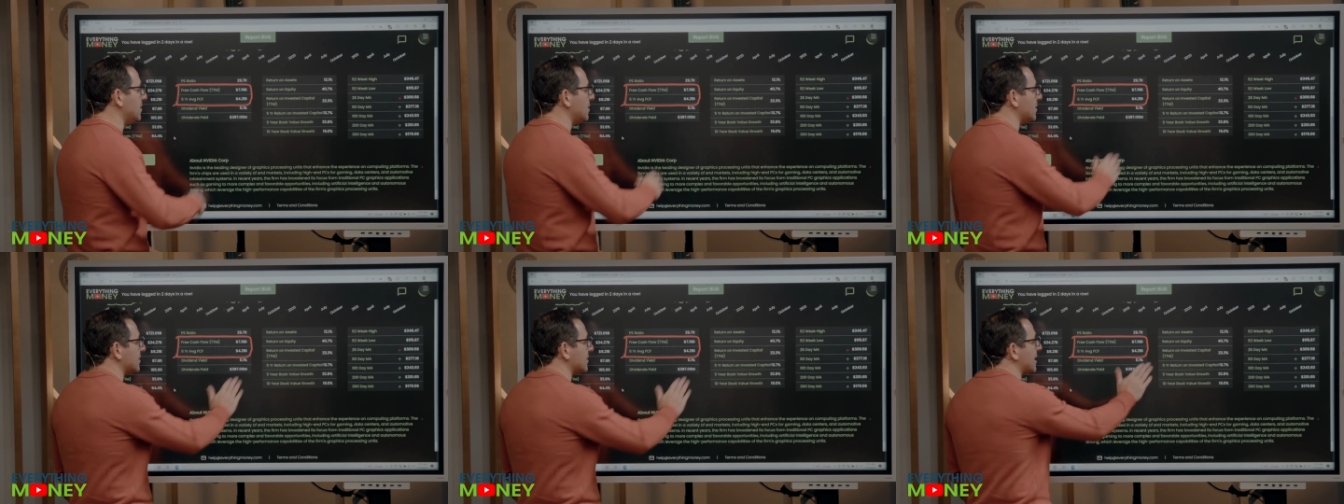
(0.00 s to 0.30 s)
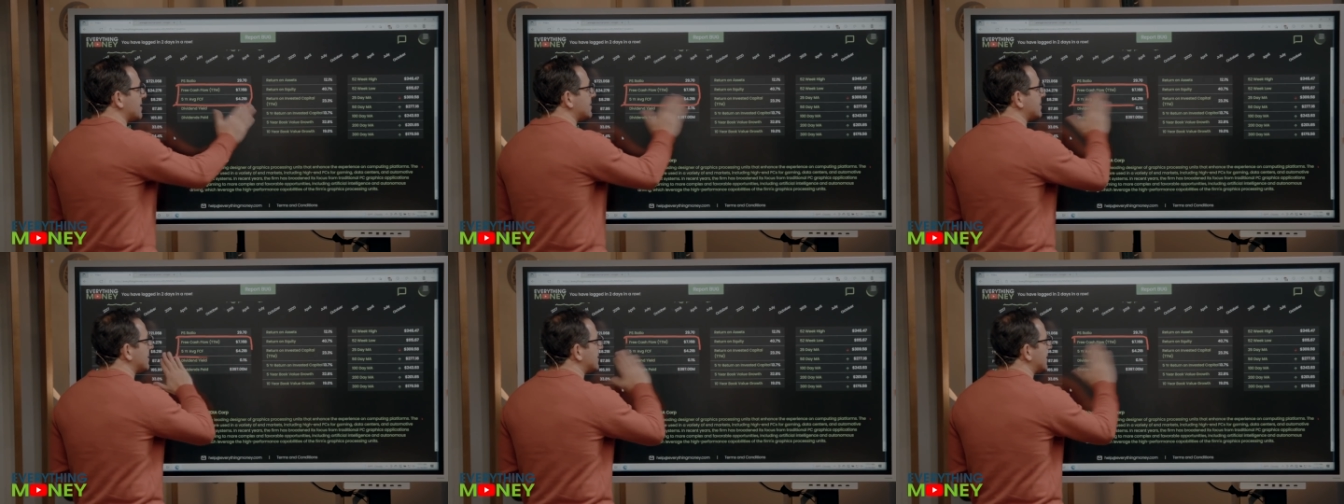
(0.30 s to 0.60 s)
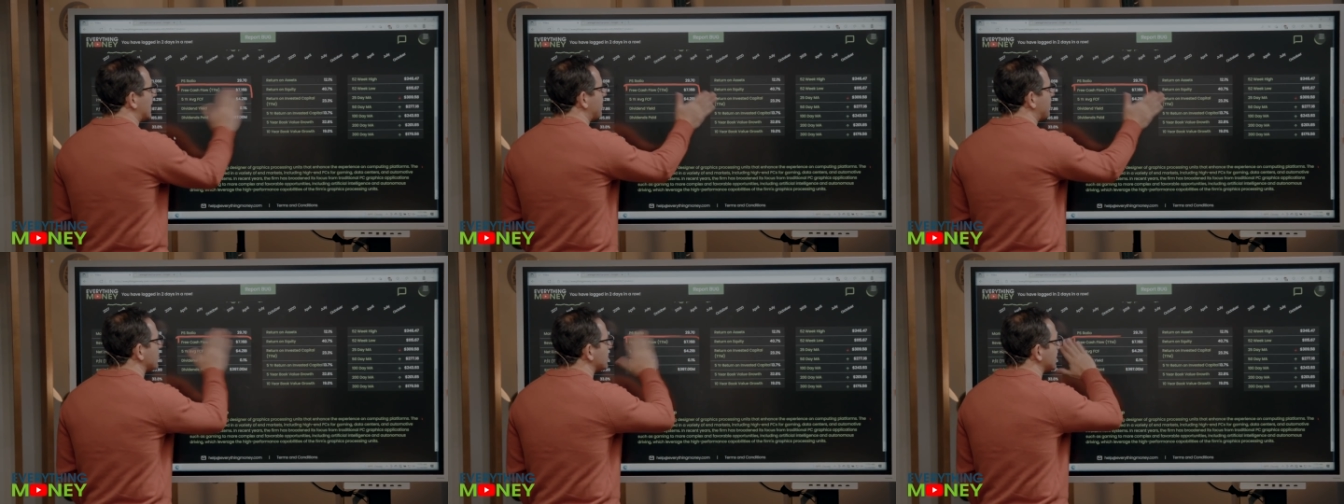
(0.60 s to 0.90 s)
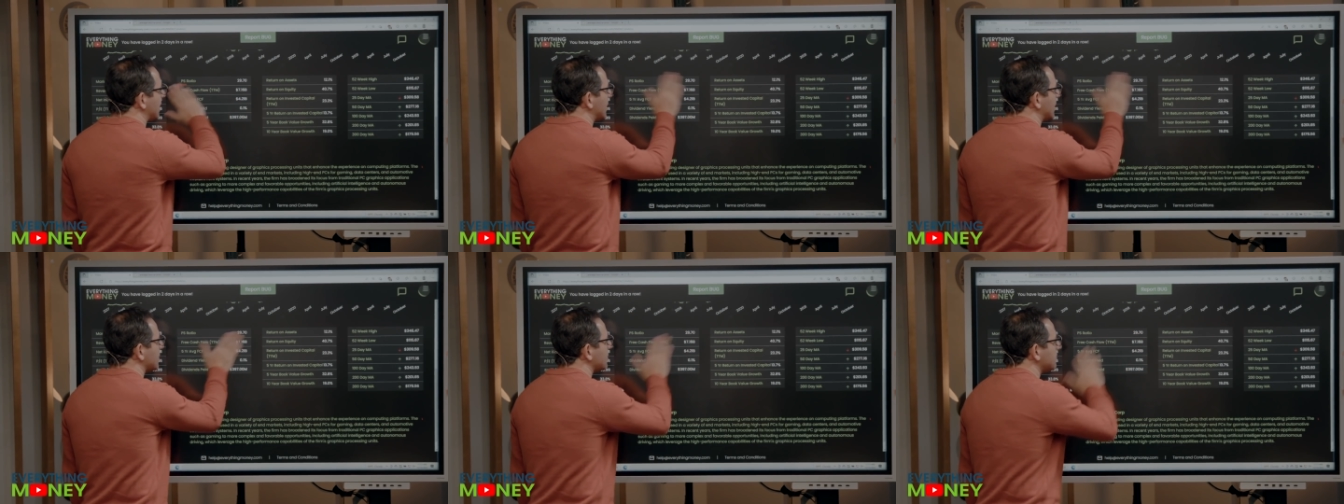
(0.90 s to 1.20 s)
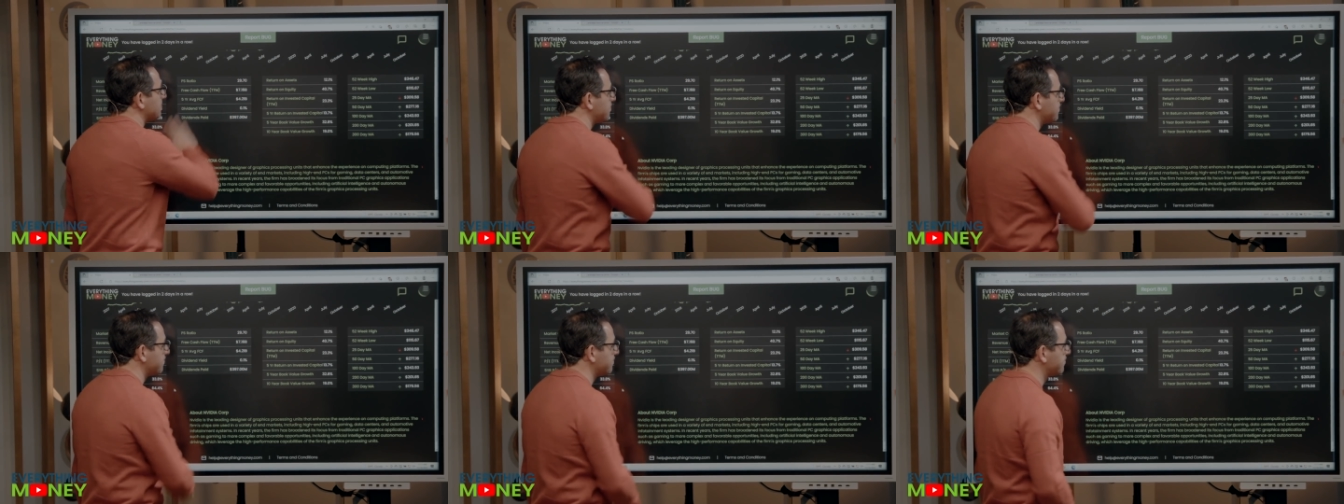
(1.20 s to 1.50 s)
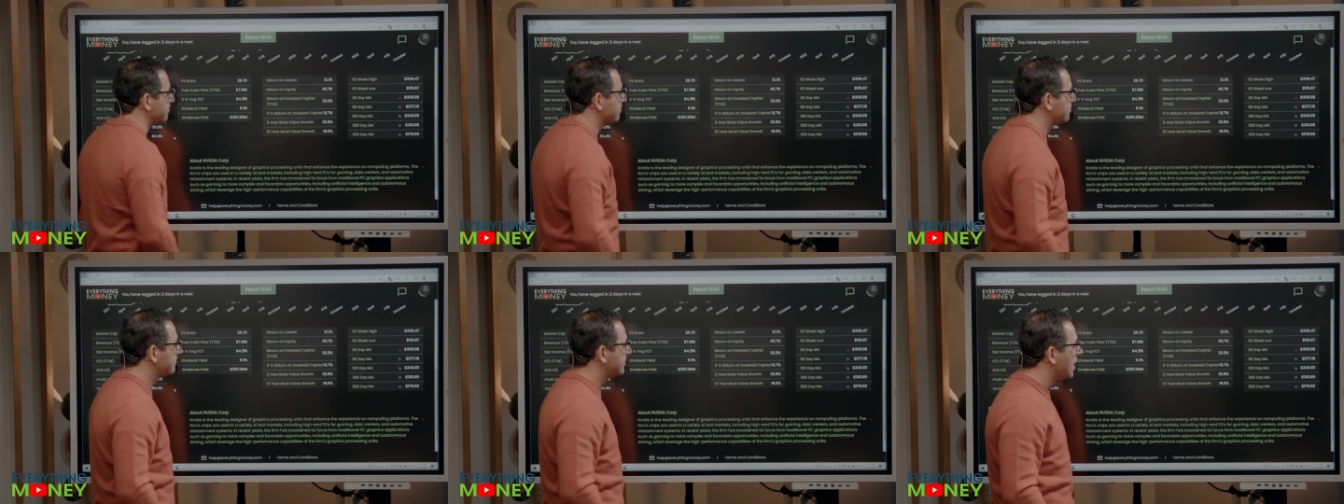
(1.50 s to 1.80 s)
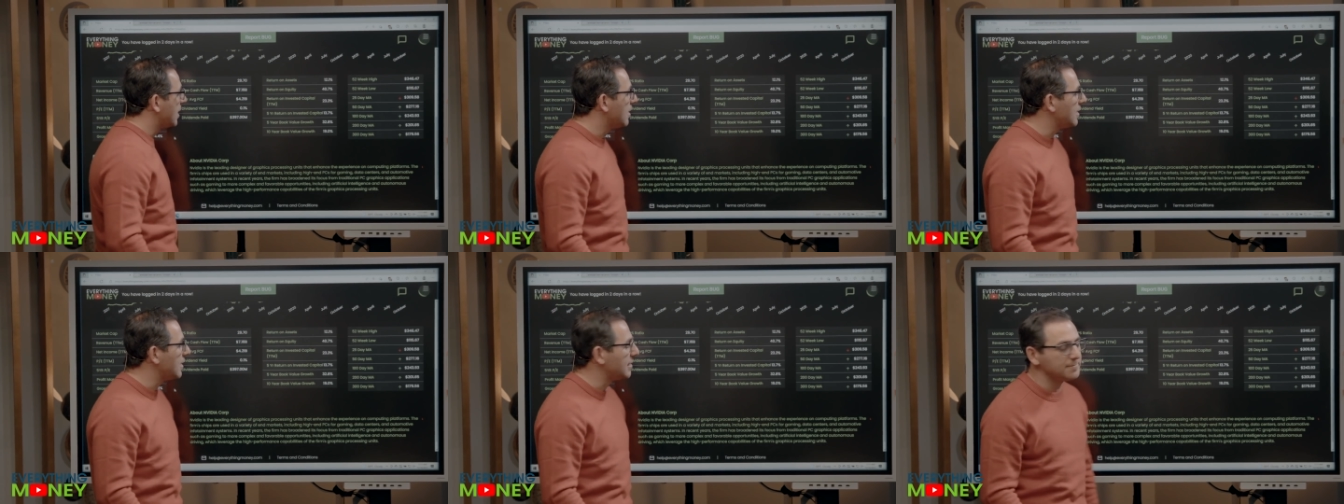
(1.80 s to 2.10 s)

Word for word: less than 10 percent. That, right.